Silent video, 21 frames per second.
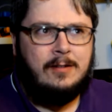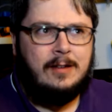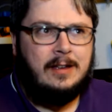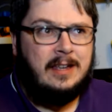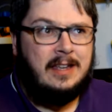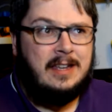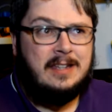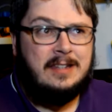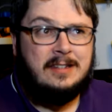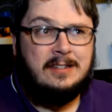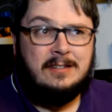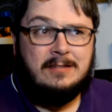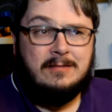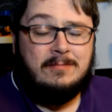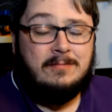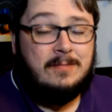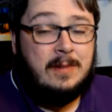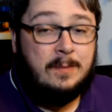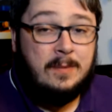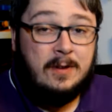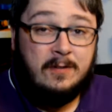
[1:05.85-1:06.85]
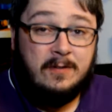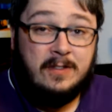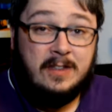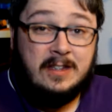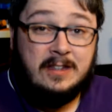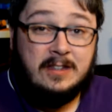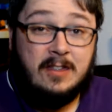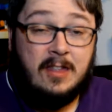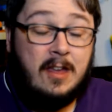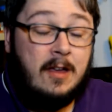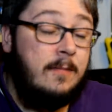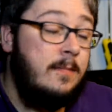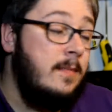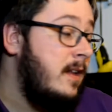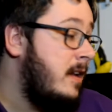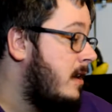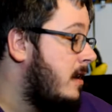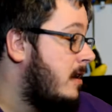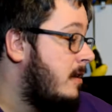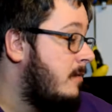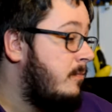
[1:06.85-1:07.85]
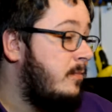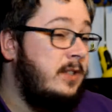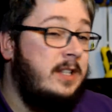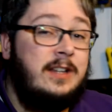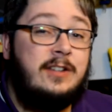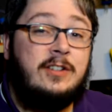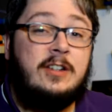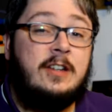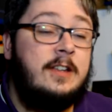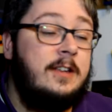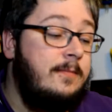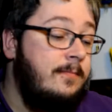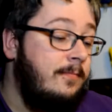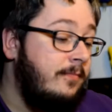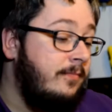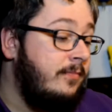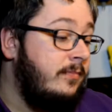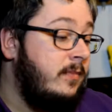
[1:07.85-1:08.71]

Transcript: I guess, maybe other things like that, potentially,